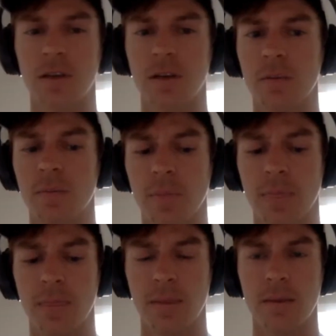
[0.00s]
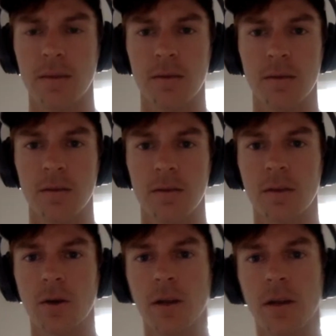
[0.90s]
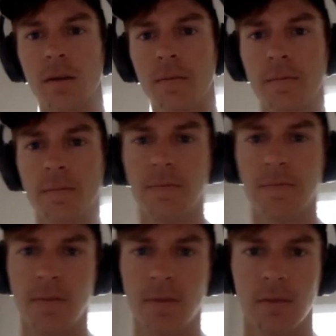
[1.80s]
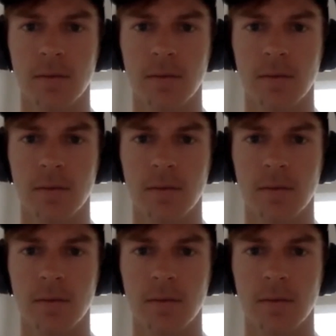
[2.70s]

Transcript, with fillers: thing um, I, oh, go ahead. go ahead i was